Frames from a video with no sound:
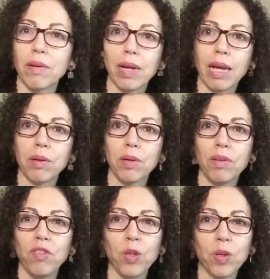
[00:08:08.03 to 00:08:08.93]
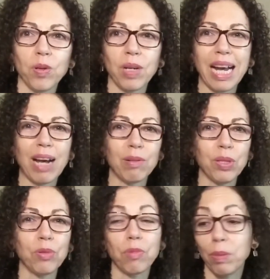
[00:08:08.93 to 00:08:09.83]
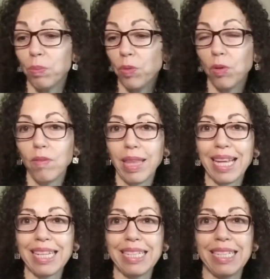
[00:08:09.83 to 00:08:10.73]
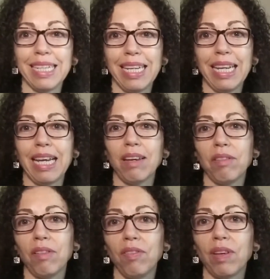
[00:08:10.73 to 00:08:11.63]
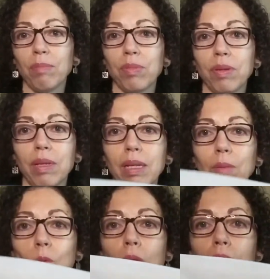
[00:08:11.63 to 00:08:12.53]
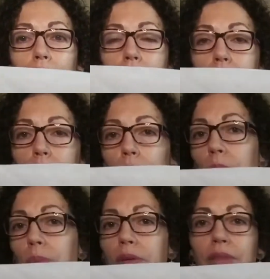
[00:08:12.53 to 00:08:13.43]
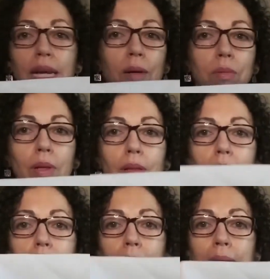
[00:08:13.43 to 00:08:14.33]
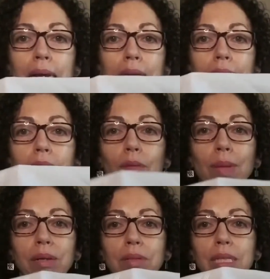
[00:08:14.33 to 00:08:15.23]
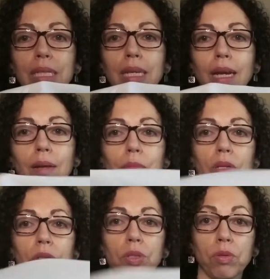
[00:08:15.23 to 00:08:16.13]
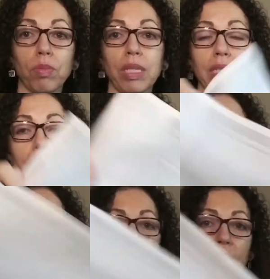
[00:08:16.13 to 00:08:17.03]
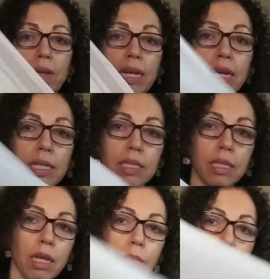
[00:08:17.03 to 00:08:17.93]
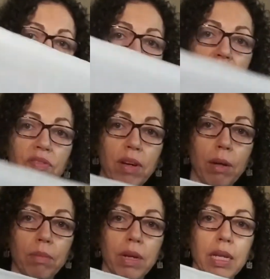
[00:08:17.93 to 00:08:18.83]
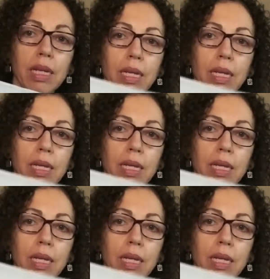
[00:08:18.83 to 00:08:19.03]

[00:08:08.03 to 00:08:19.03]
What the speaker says: I don't know if you know how to remove that. I don't know if I put it in water and soap if that will come out. I'm not sure, but it's again a very nice piece of fabric.